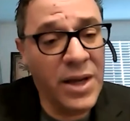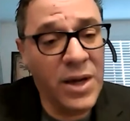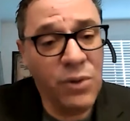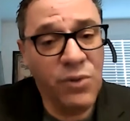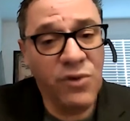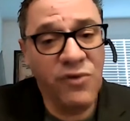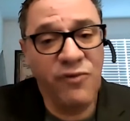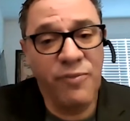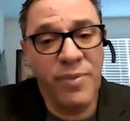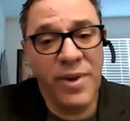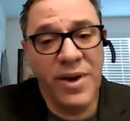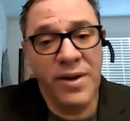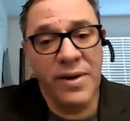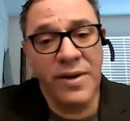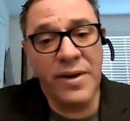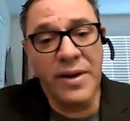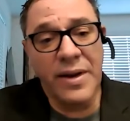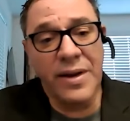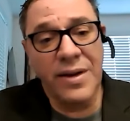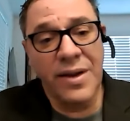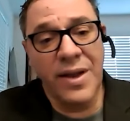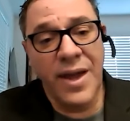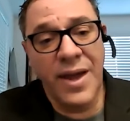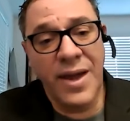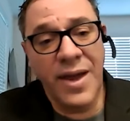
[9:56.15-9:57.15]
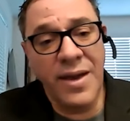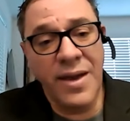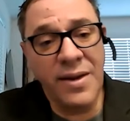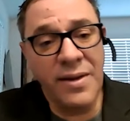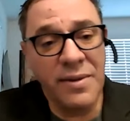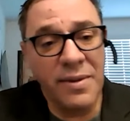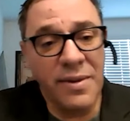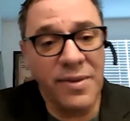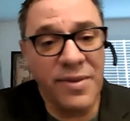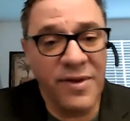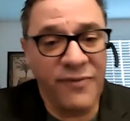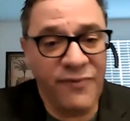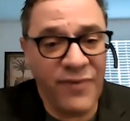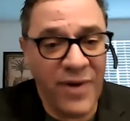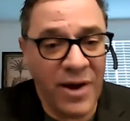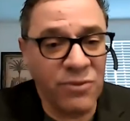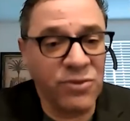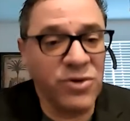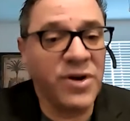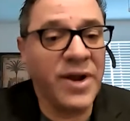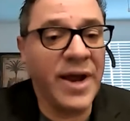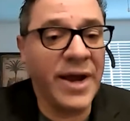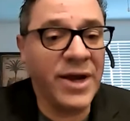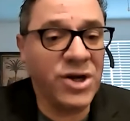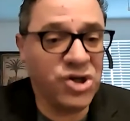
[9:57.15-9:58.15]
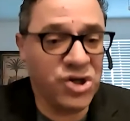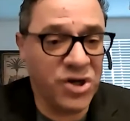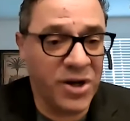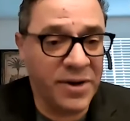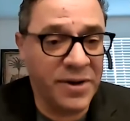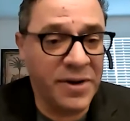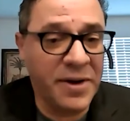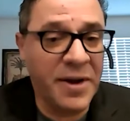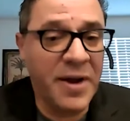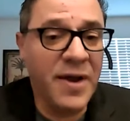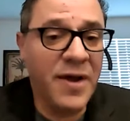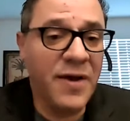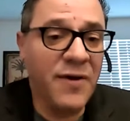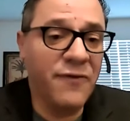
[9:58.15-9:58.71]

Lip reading: we've been laying the foundation